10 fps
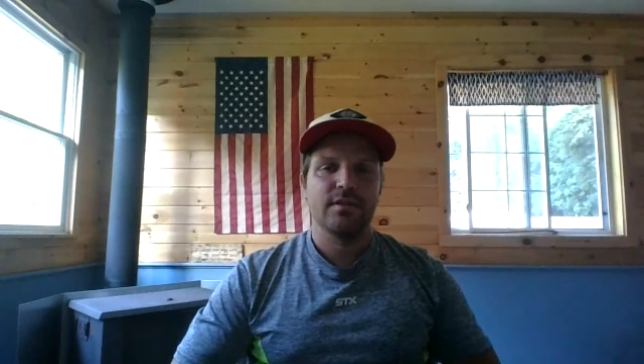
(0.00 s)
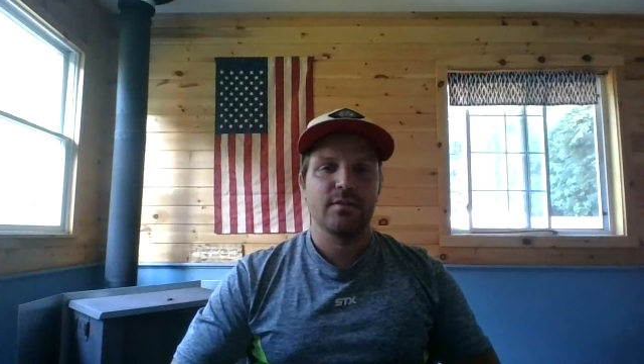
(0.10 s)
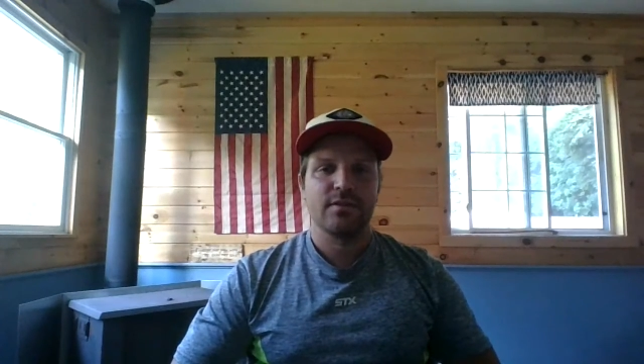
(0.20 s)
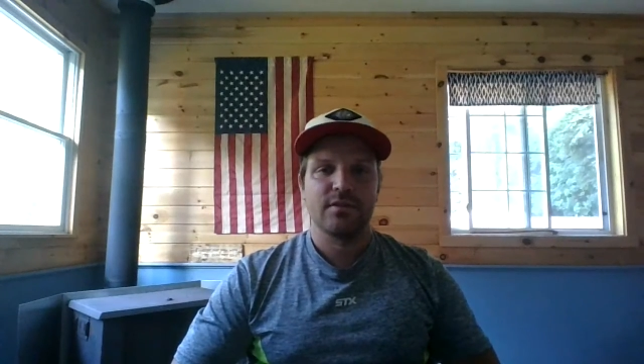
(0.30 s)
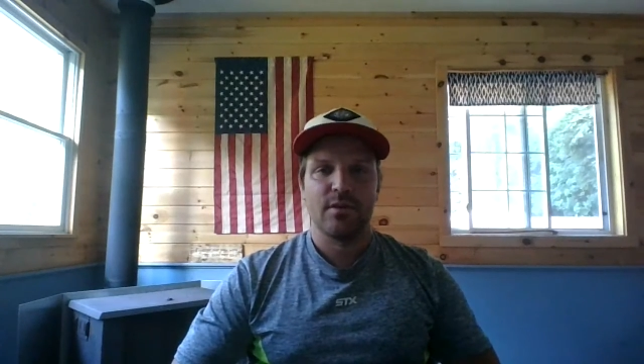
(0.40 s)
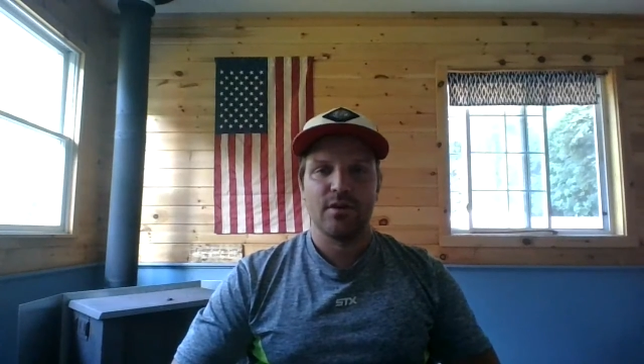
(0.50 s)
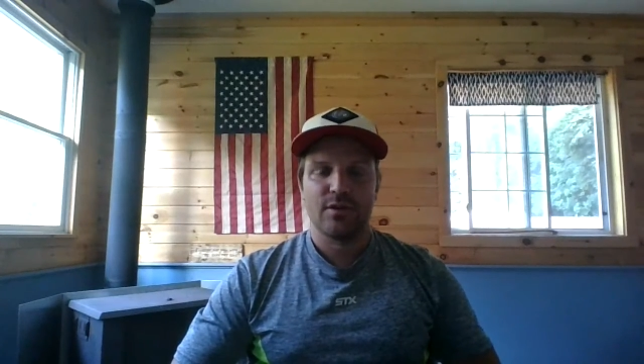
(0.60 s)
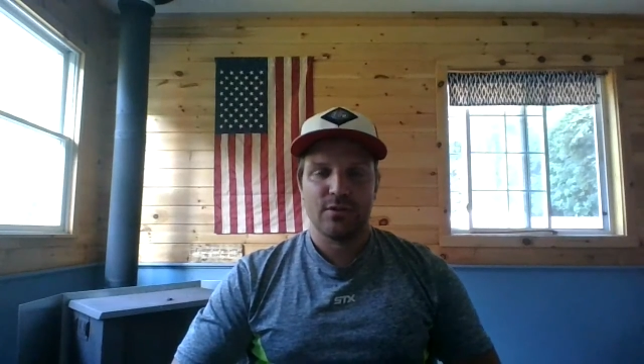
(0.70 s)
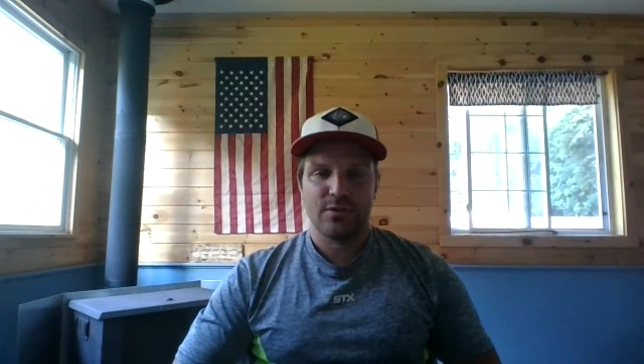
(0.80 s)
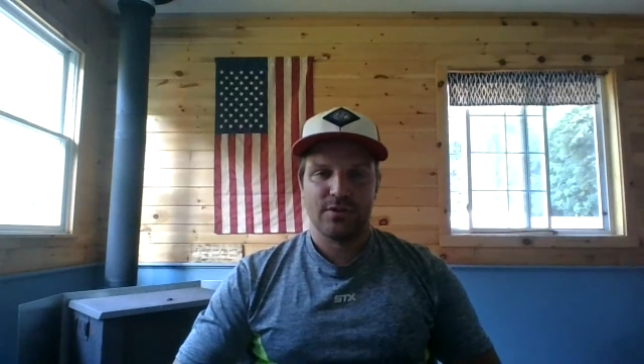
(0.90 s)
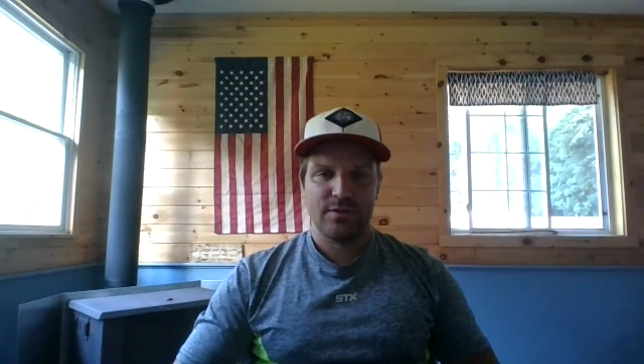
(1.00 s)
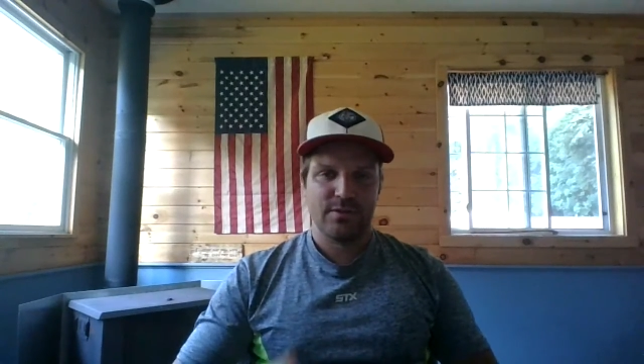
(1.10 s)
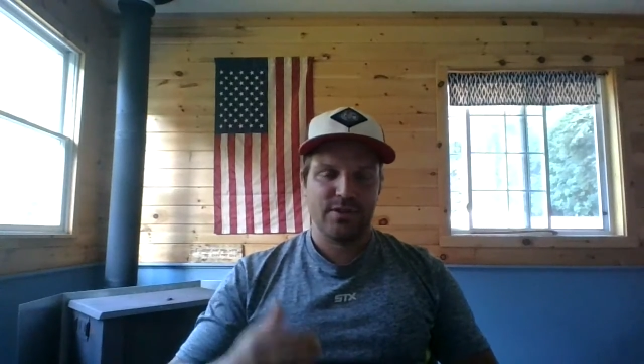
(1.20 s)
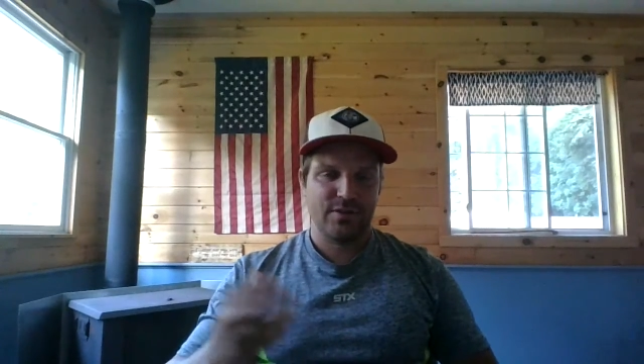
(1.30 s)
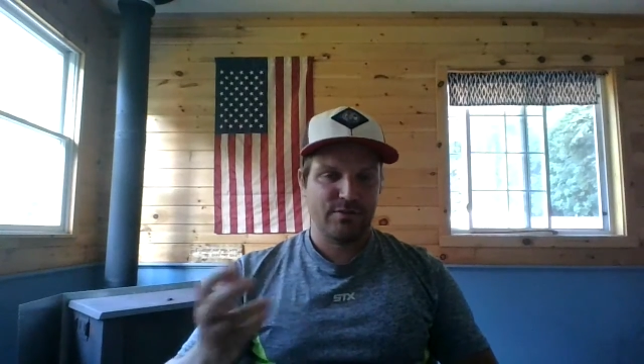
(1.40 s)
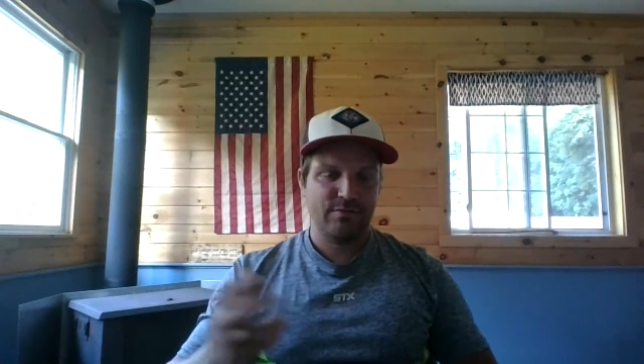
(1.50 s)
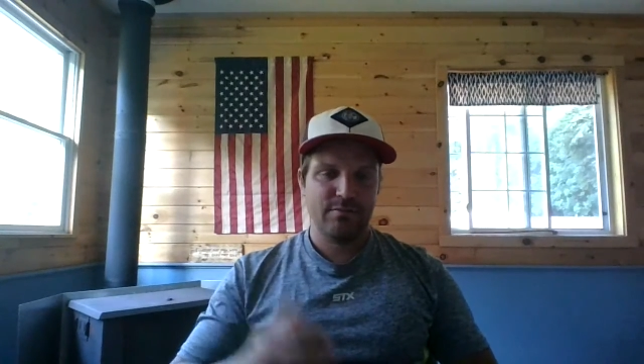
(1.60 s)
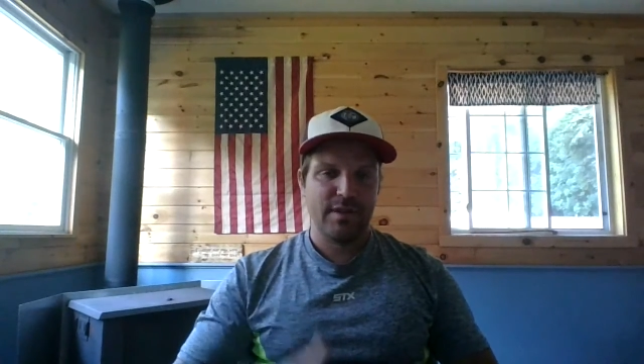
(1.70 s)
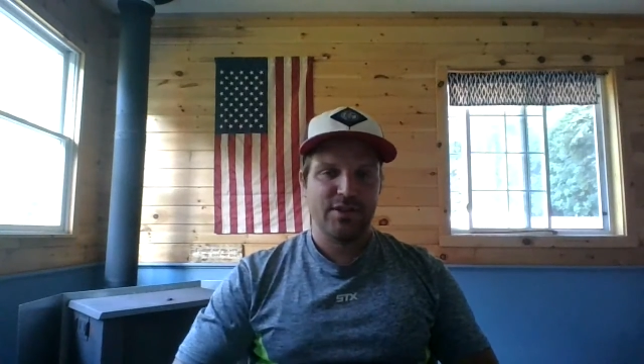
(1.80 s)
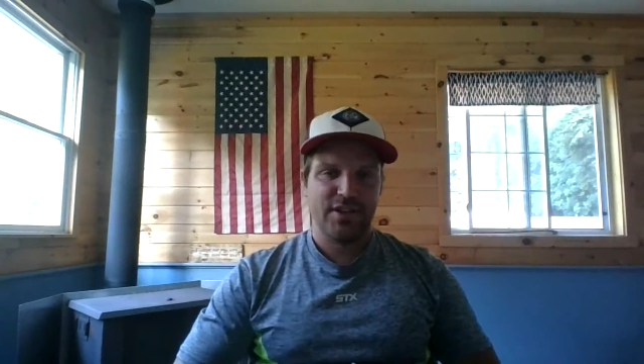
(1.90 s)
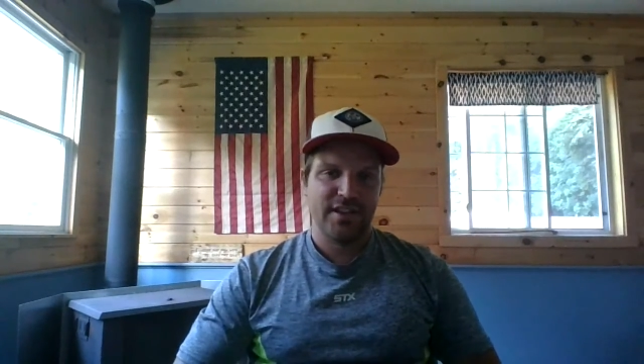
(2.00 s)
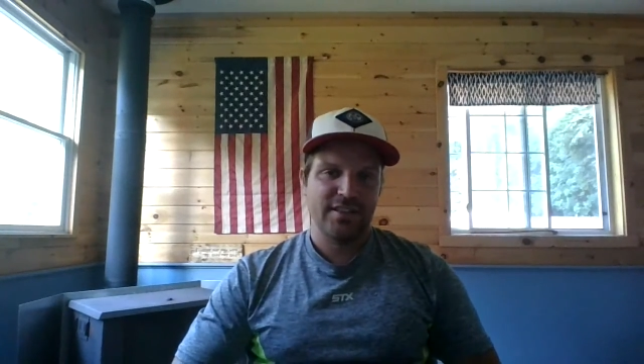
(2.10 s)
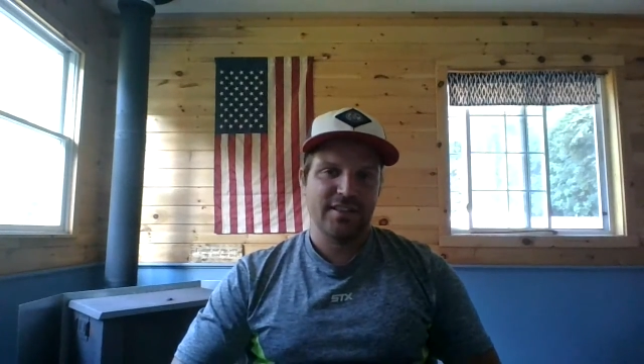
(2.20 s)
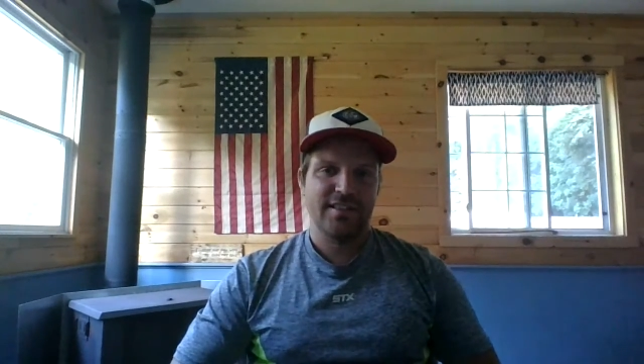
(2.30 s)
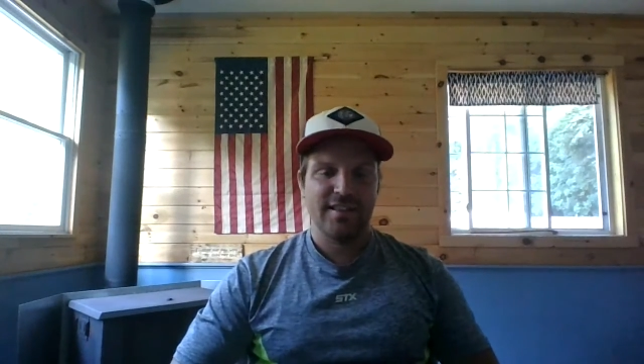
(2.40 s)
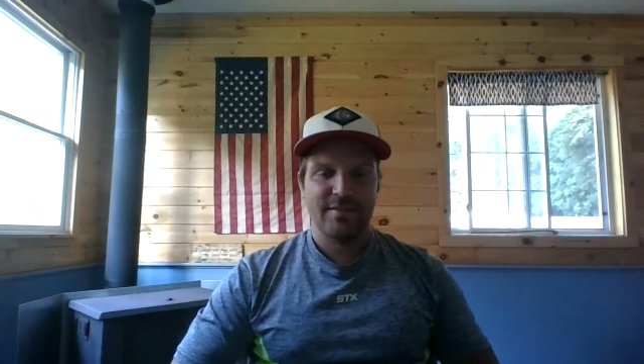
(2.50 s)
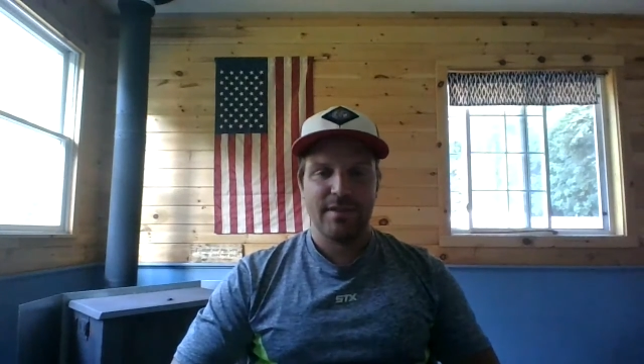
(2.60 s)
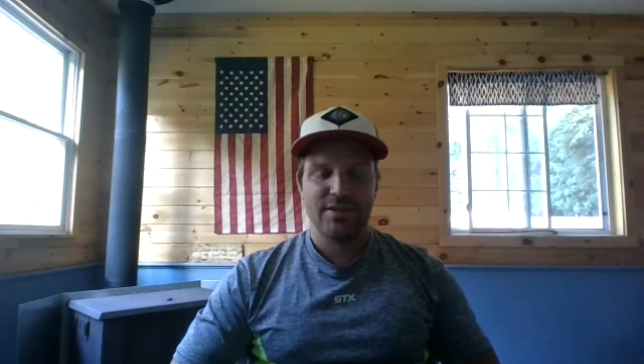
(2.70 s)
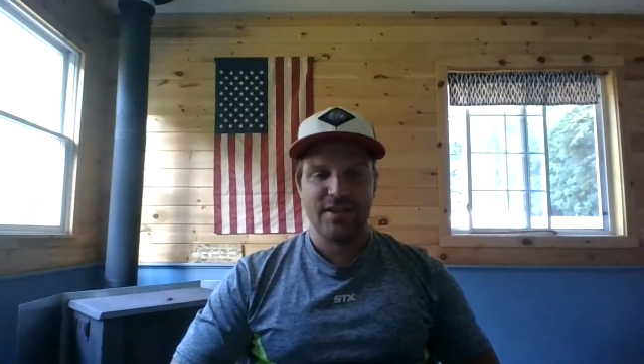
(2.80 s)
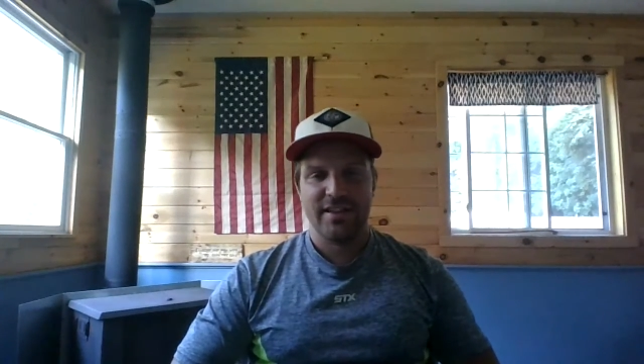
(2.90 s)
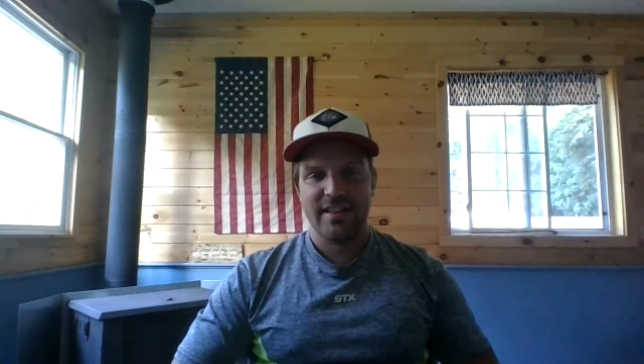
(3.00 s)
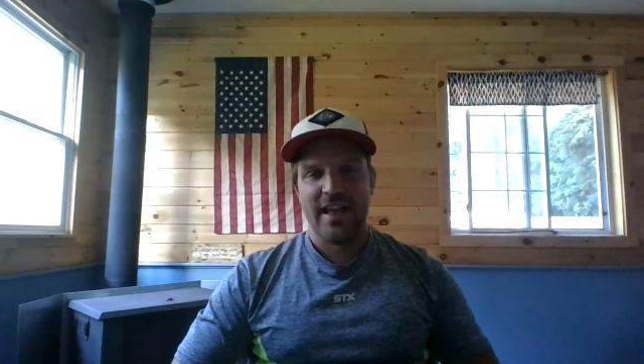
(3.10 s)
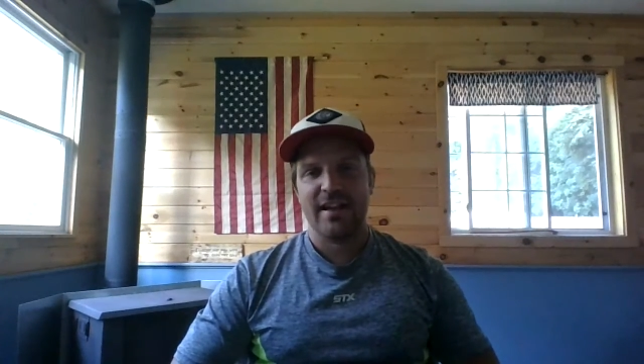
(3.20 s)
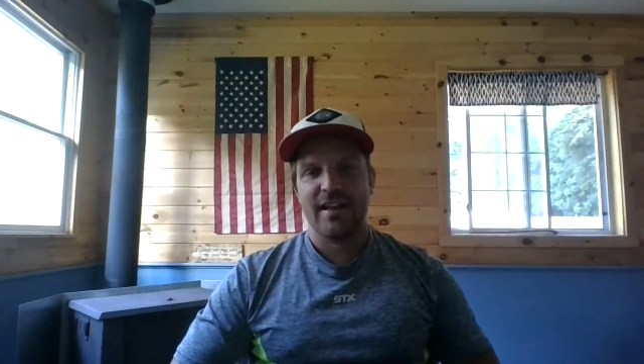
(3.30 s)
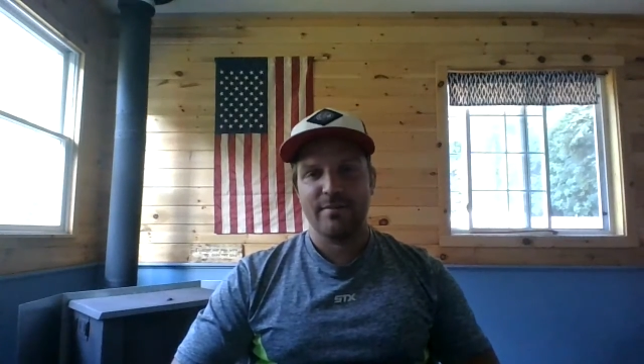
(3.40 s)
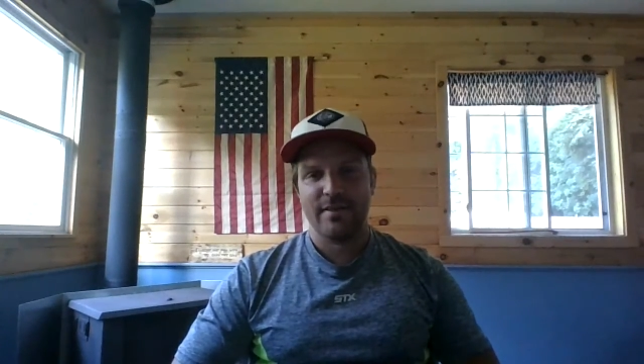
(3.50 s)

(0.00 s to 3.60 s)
were some articles that were just mentioning that,